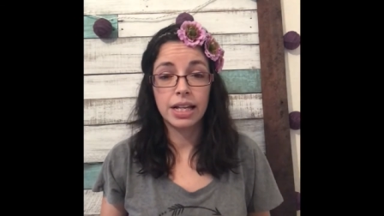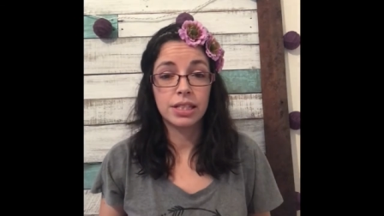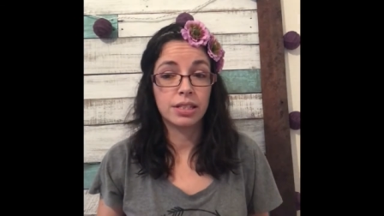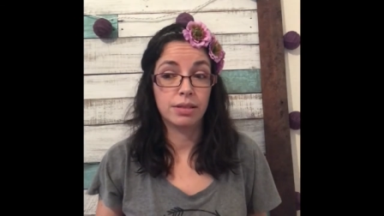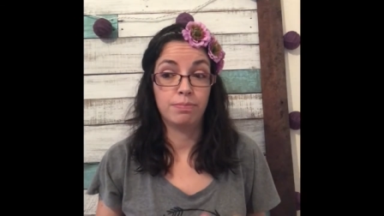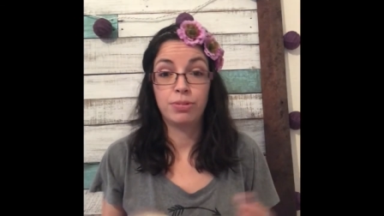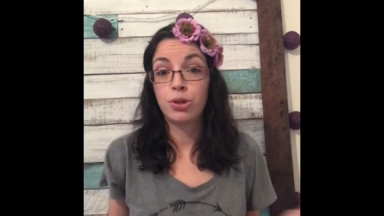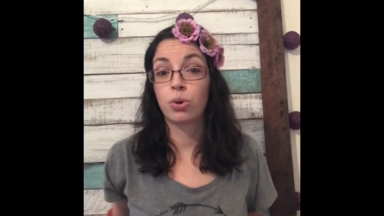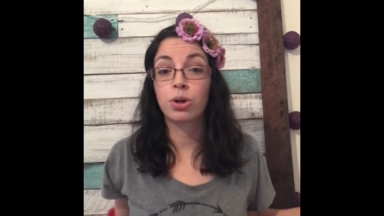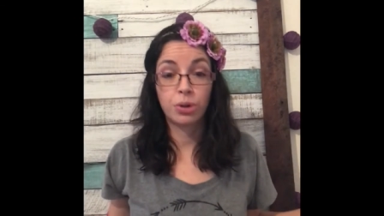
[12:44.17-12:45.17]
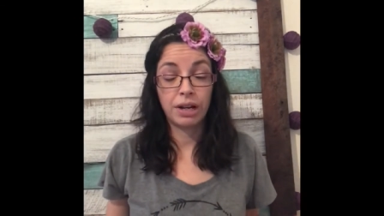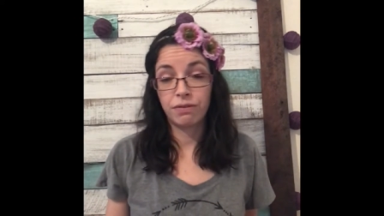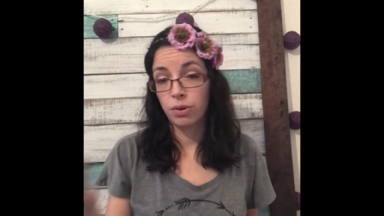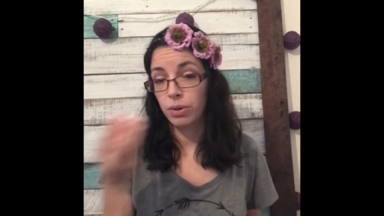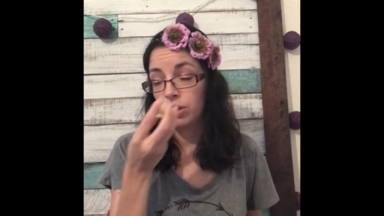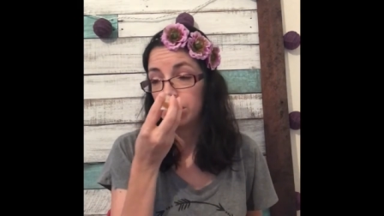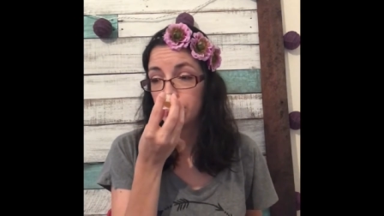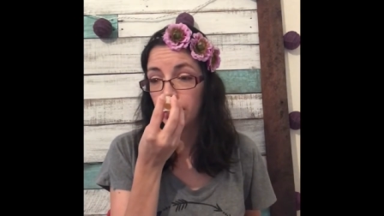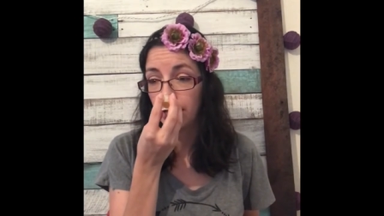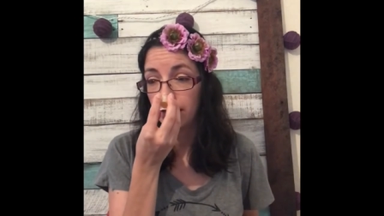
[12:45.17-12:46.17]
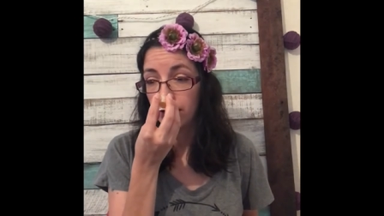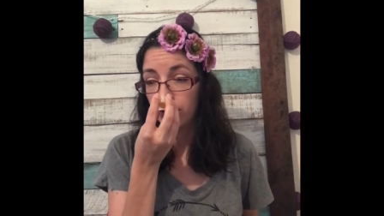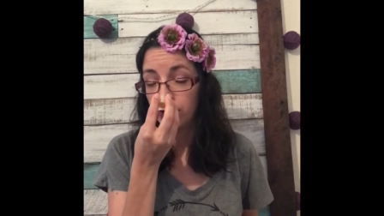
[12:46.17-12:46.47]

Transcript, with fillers: It's pure grapefruit when you smell it,